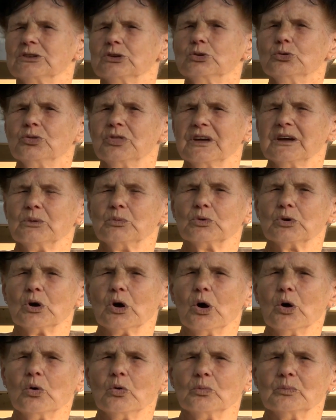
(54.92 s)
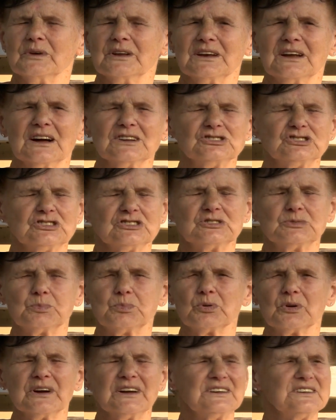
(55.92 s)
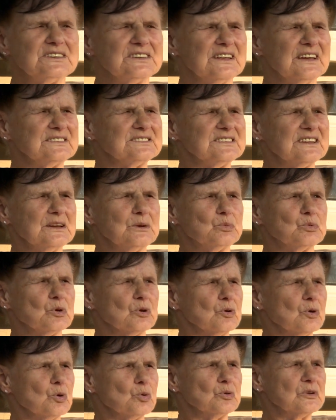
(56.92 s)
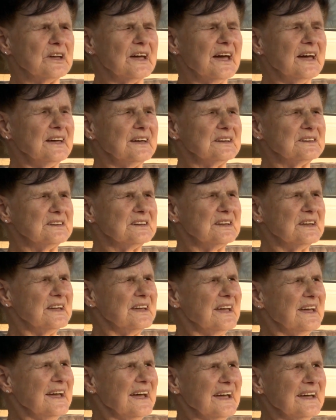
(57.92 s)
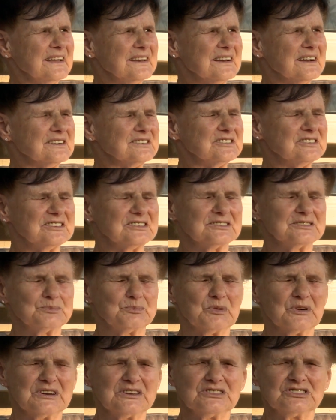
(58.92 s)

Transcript: knew they were home, and I just prayed that they were okay. And I says, but